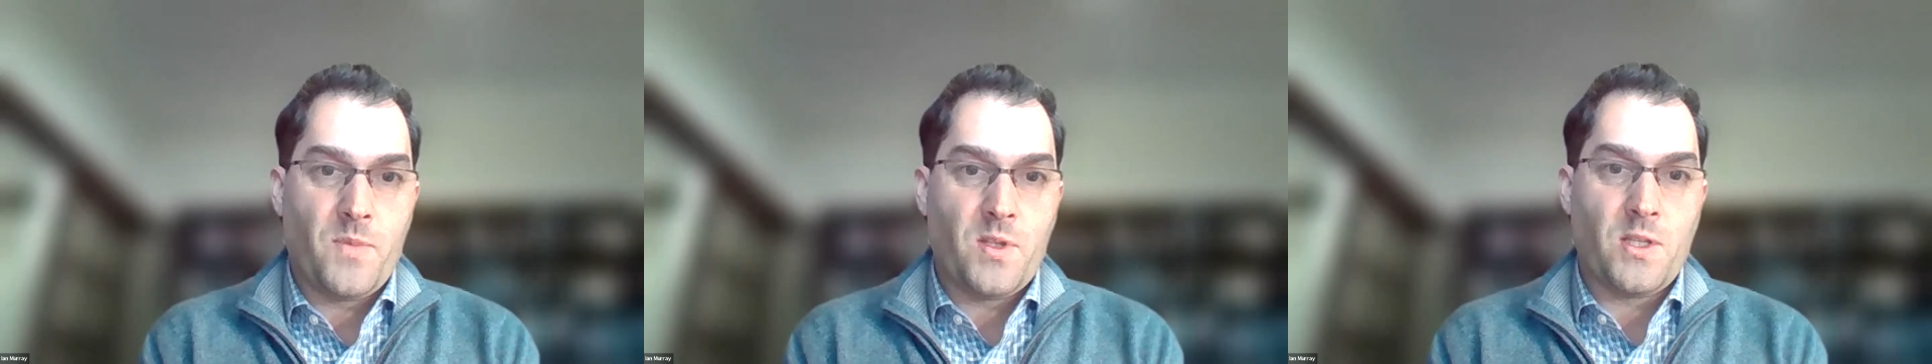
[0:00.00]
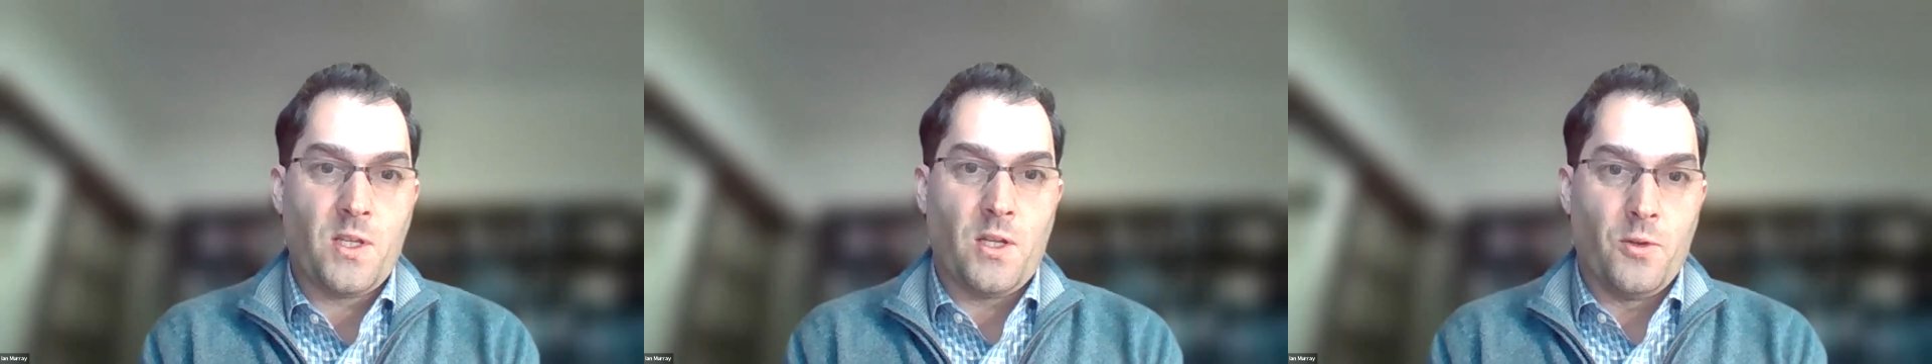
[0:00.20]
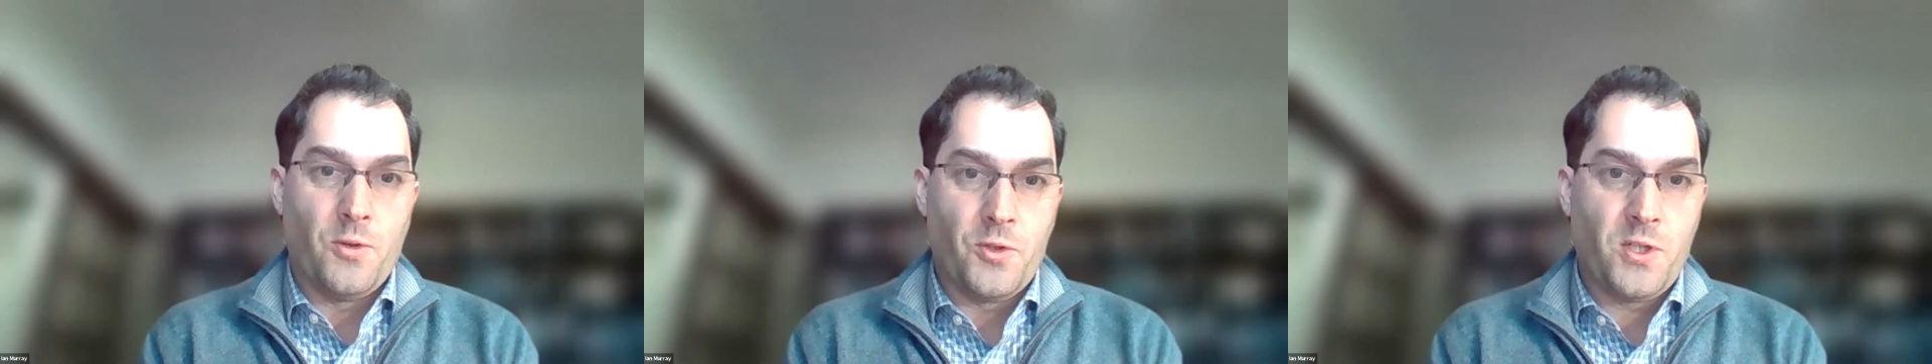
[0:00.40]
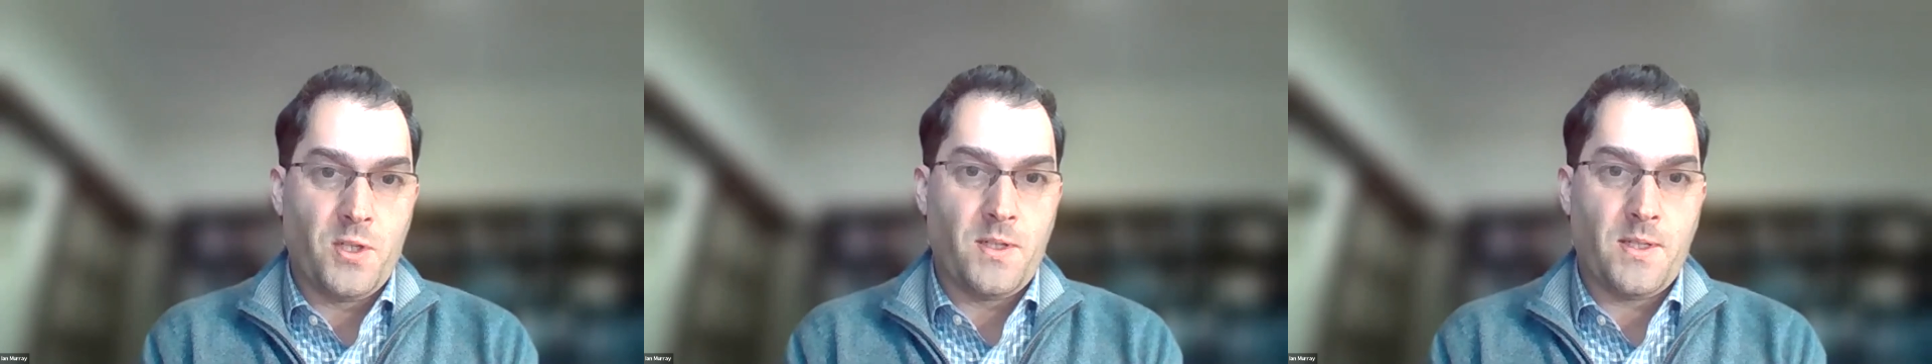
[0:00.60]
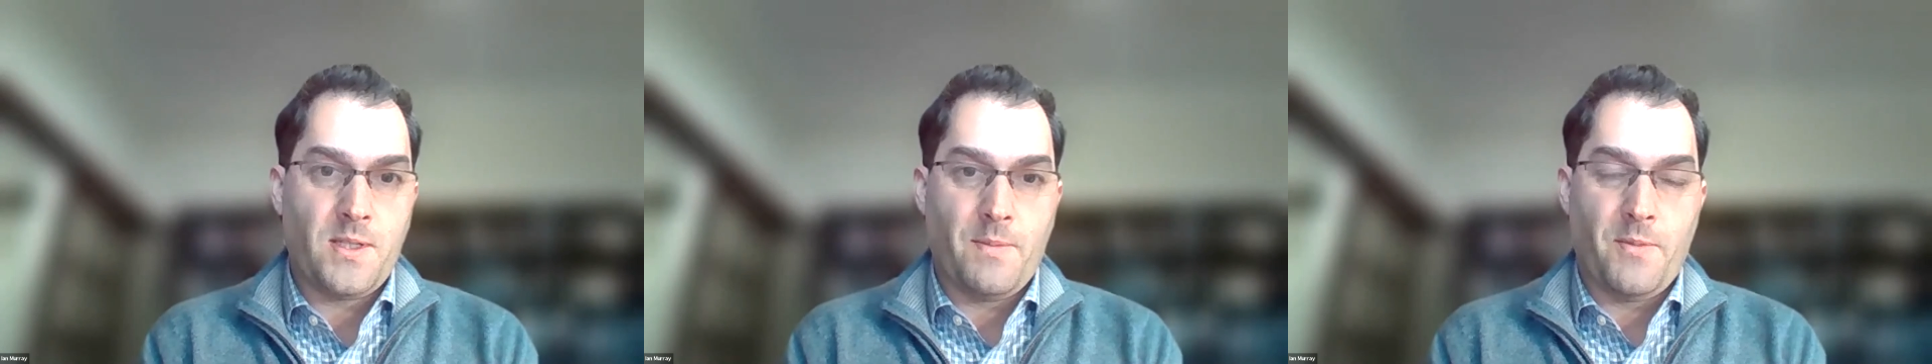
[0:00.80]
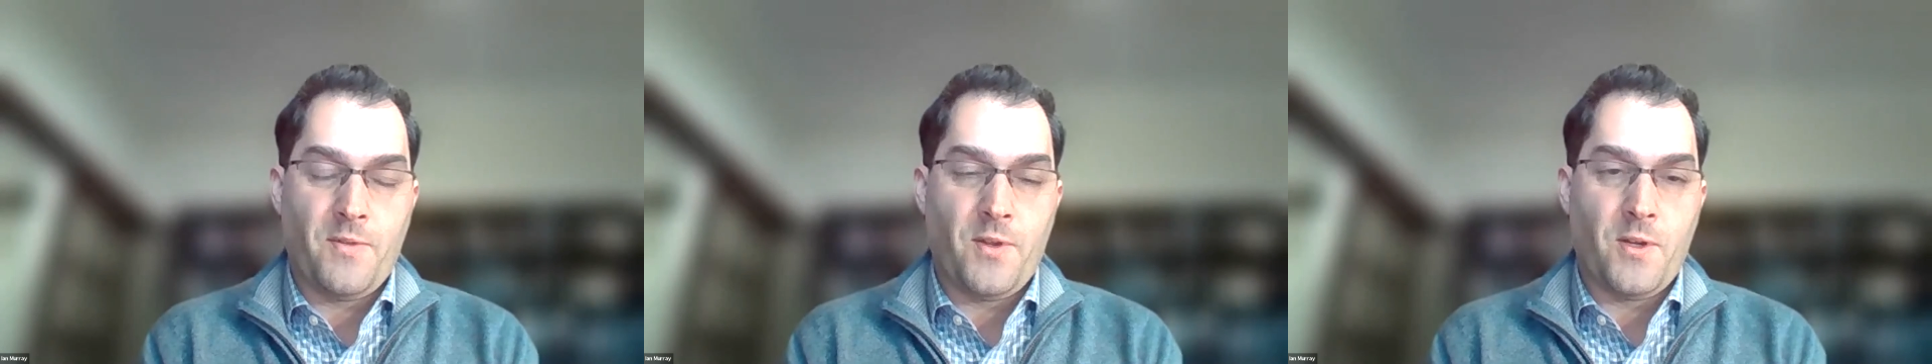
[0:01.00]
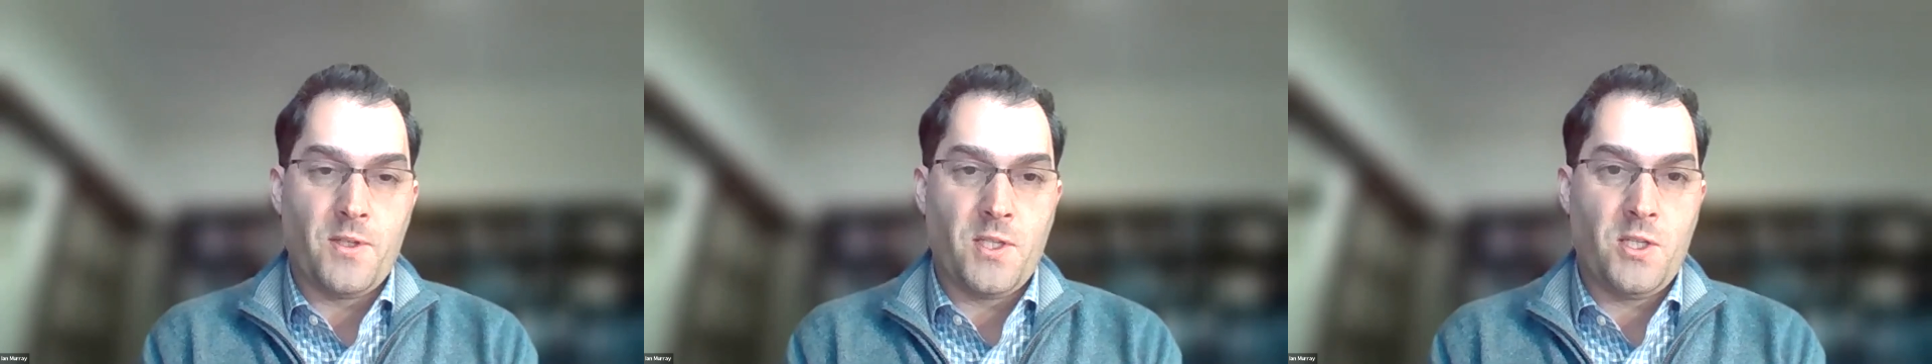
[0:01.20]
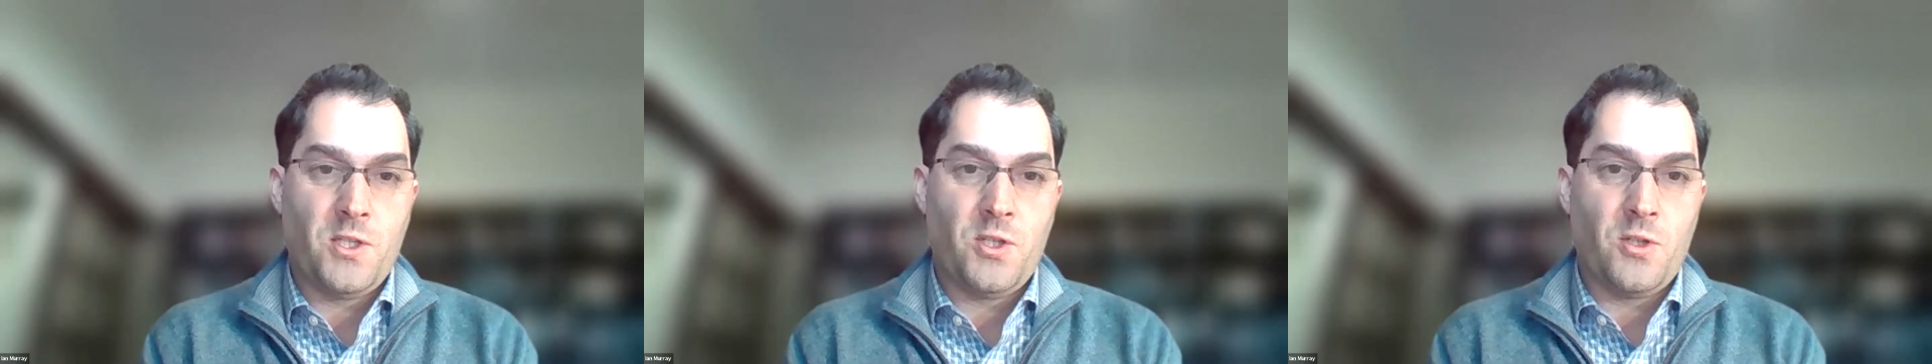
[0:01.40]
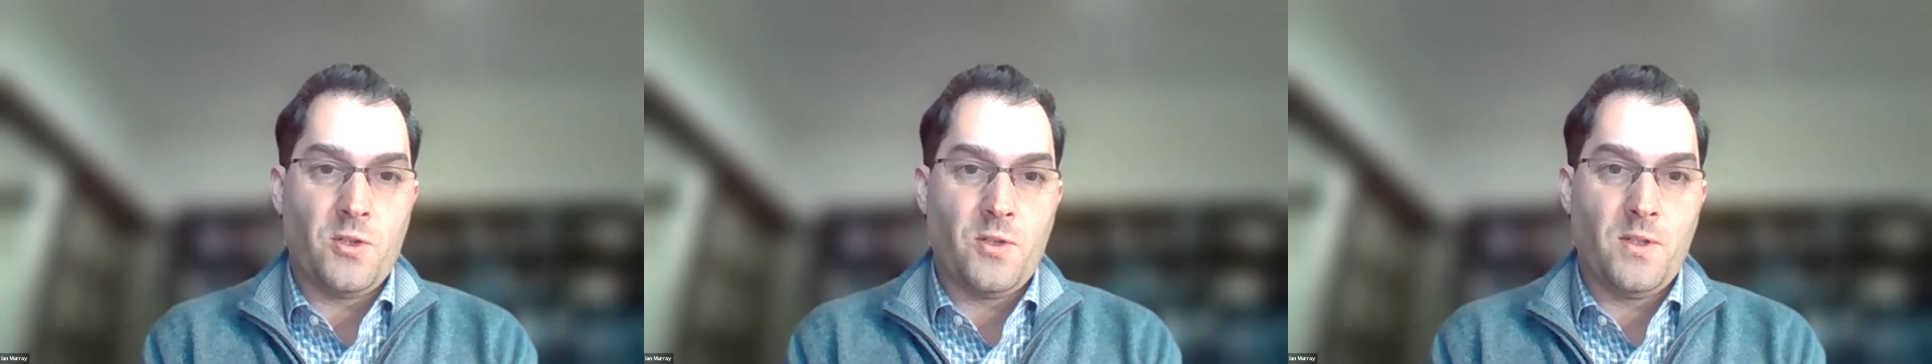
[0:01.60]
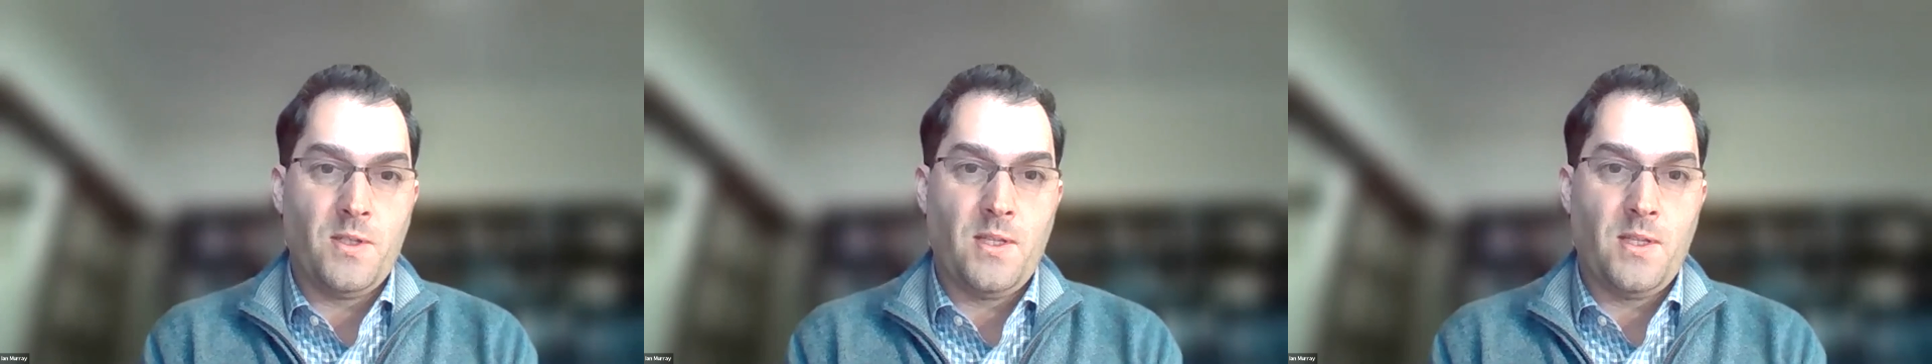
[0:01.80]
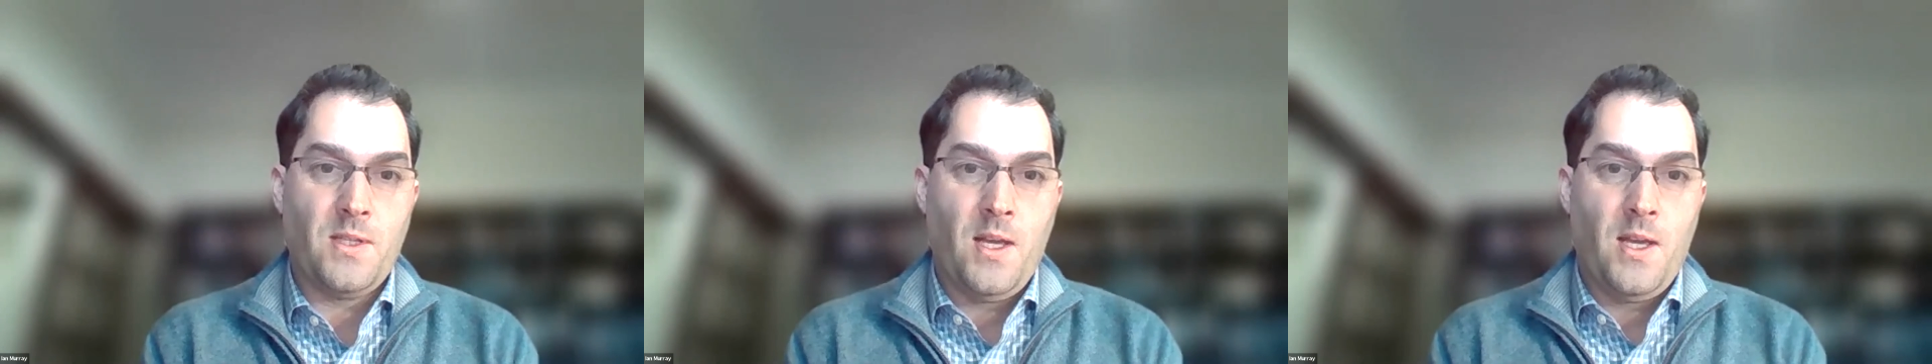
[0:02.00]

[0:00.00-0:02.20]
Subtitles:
solution to some of those issues.